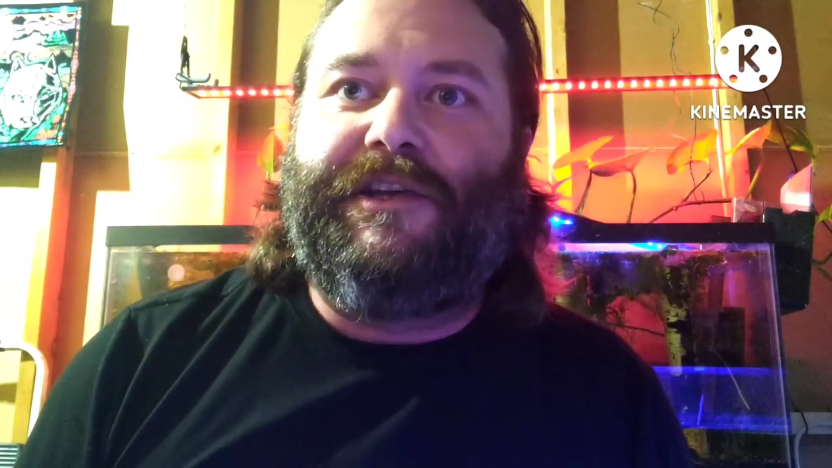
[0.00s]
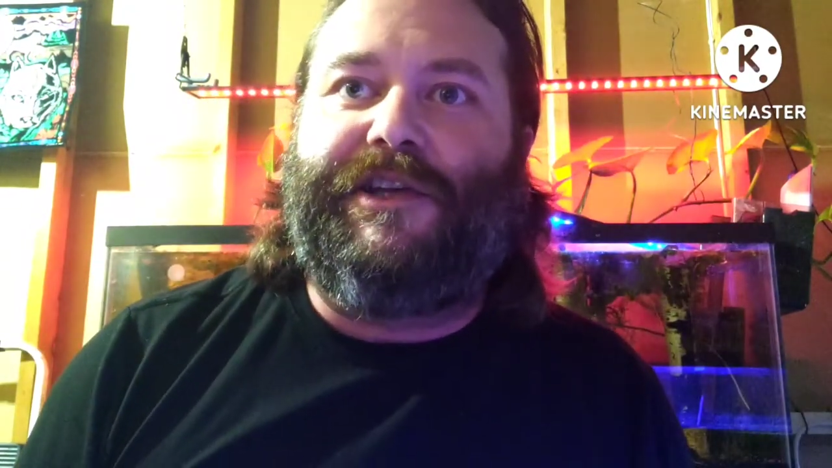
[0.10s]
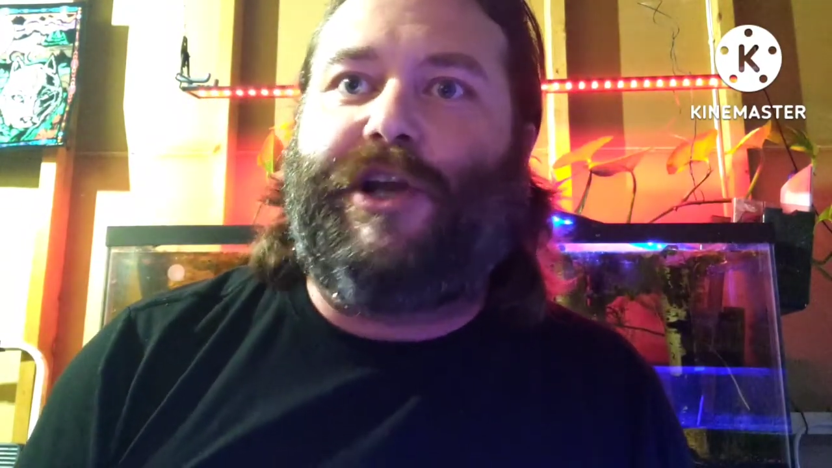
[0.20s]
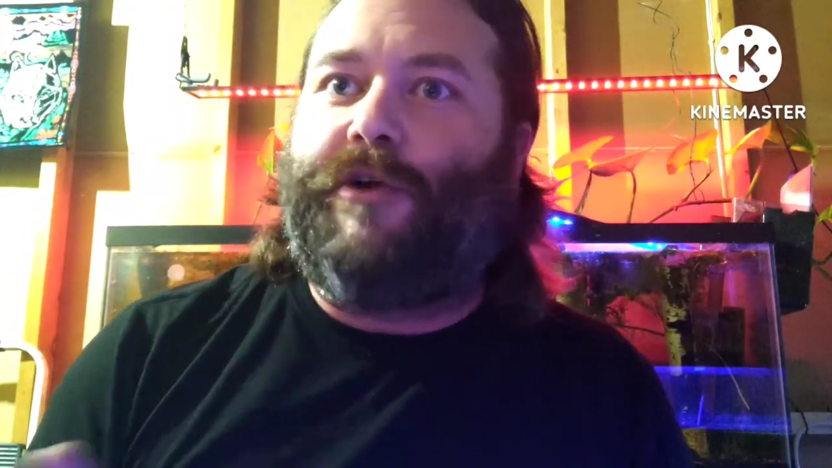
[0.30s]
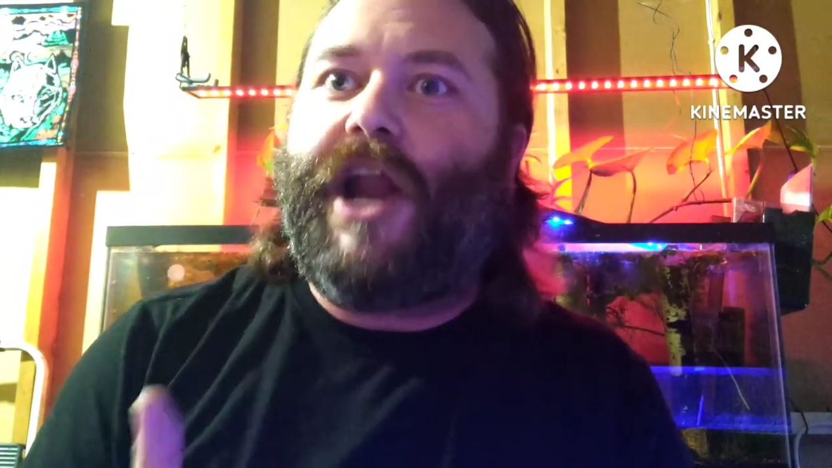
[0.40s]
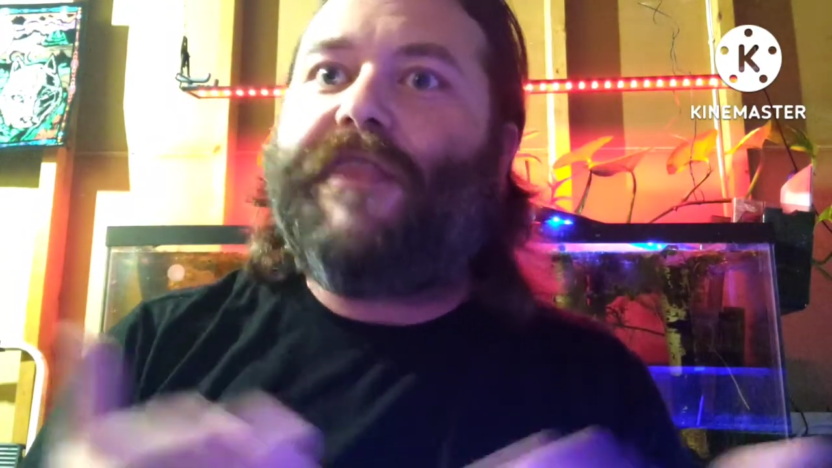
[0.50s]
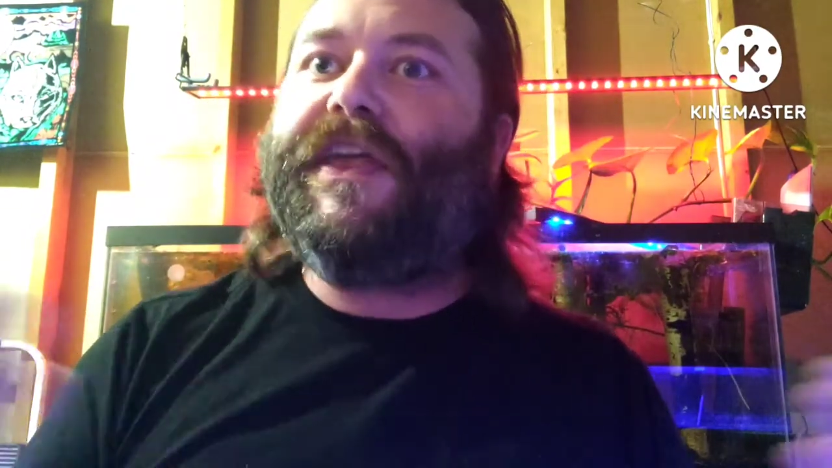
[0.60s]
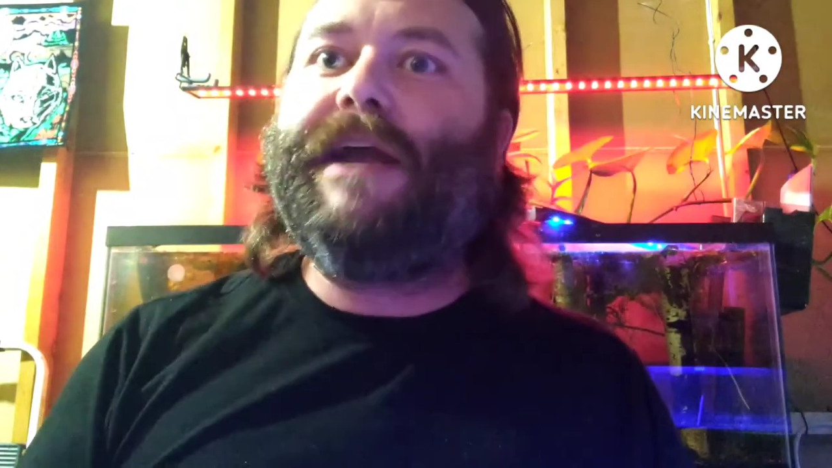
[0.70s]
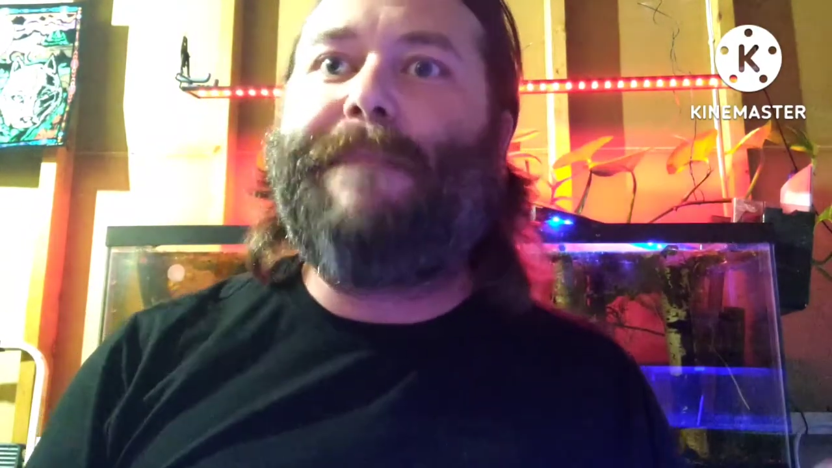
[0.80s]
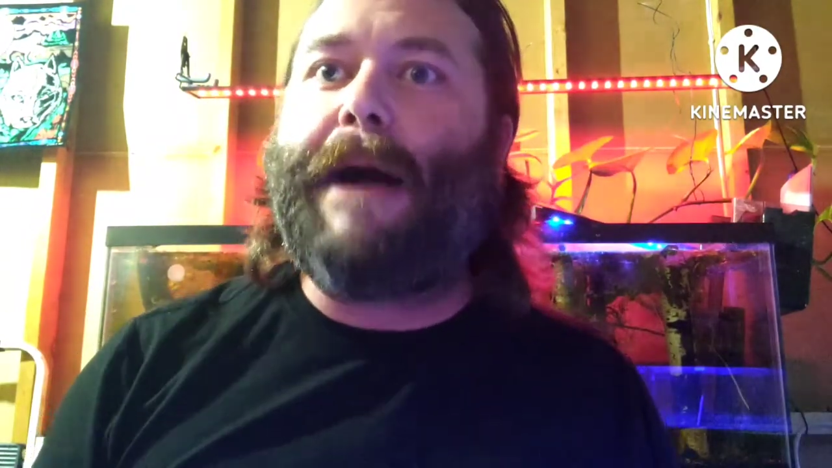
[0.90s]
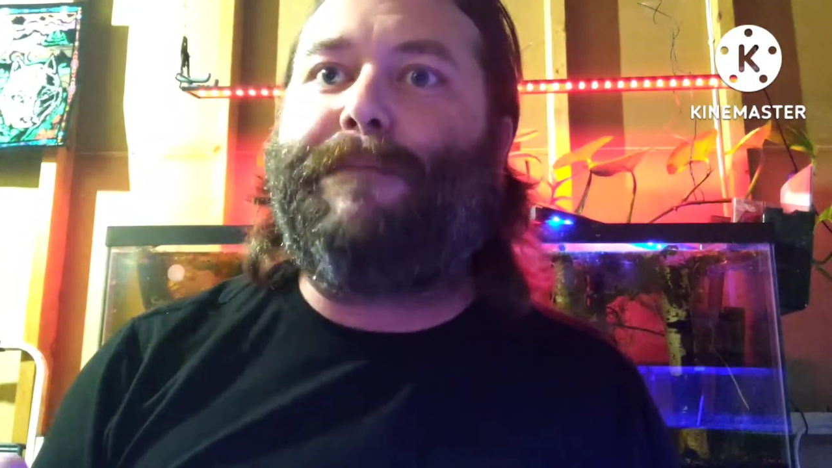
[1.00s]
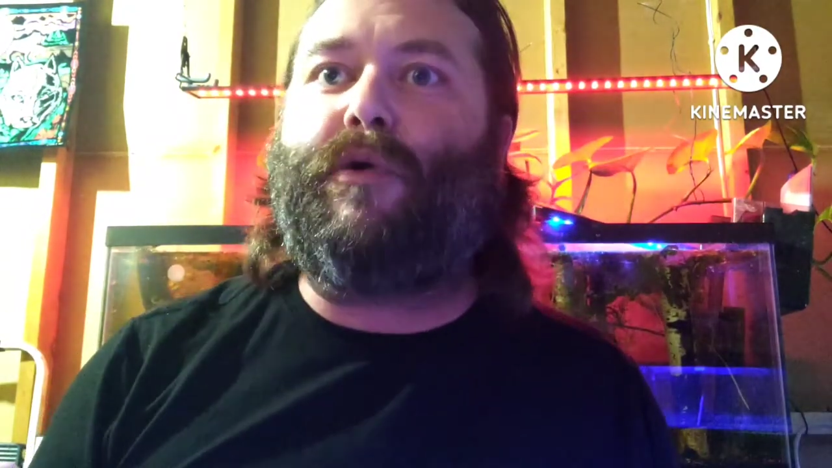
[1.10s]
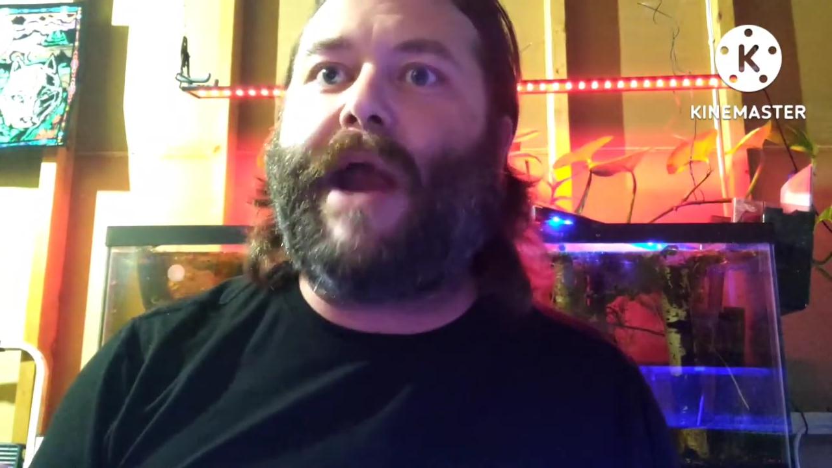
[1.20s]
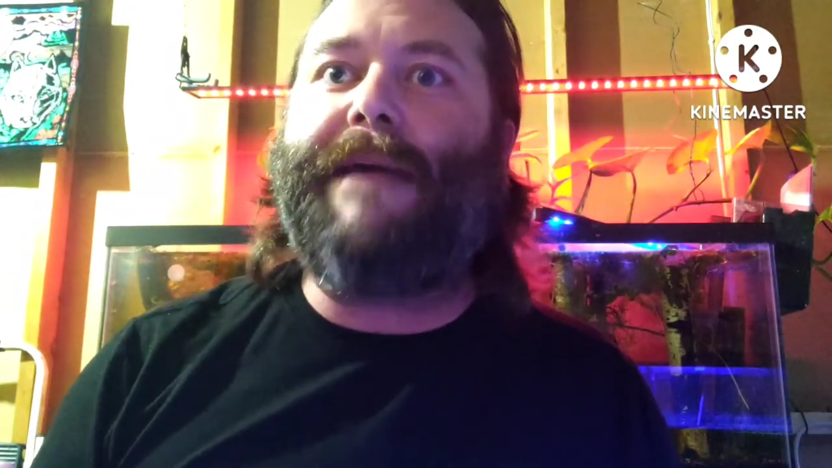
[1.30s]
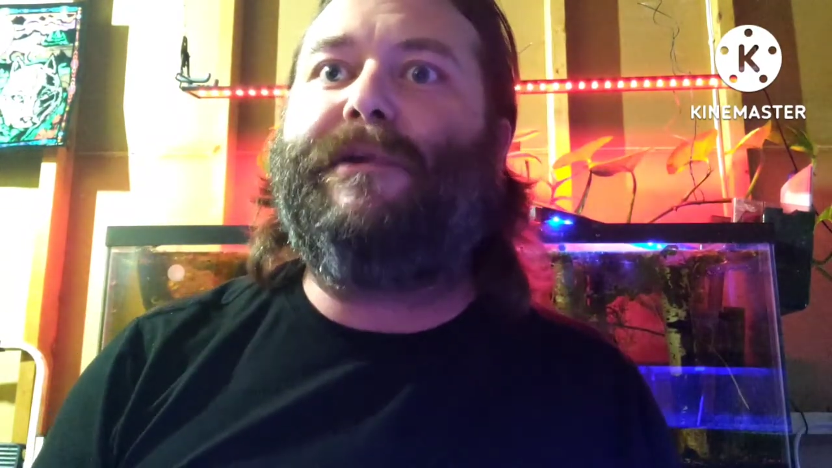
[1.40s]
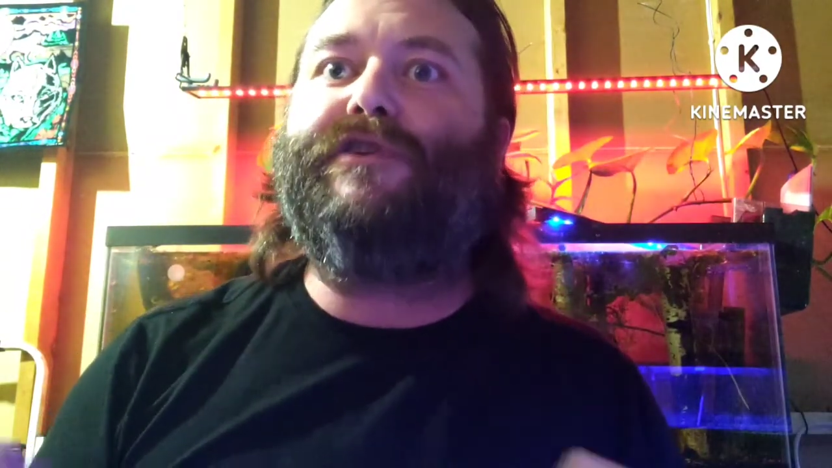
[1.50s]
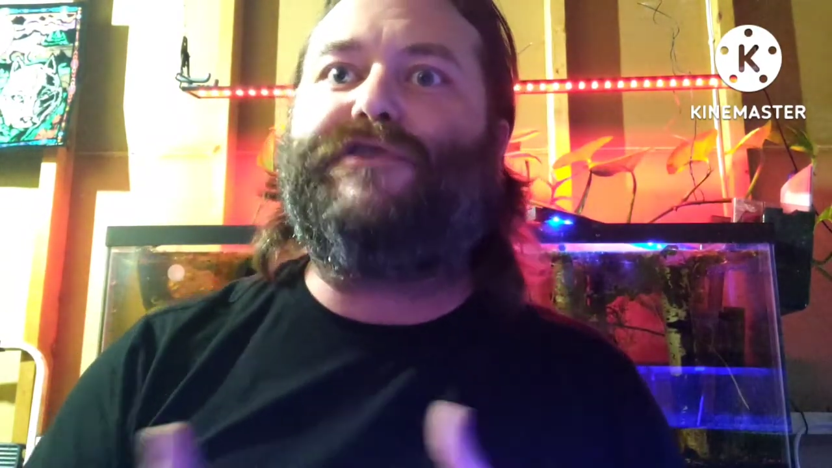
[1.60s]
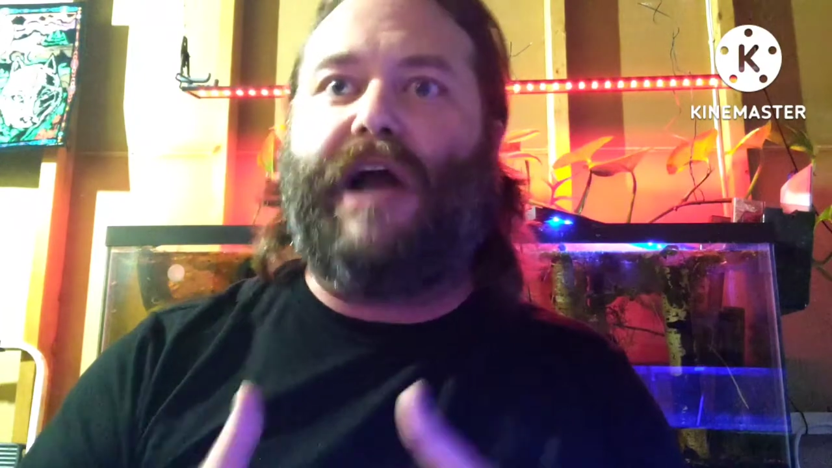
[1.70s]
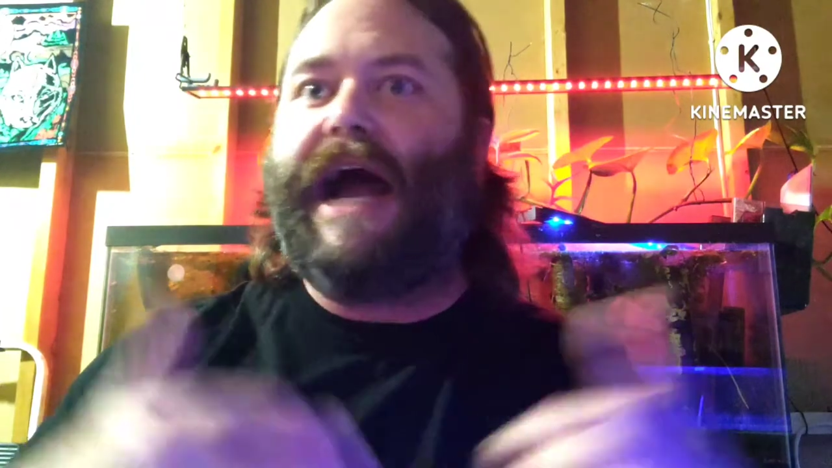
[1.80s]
You know nothing about parameters or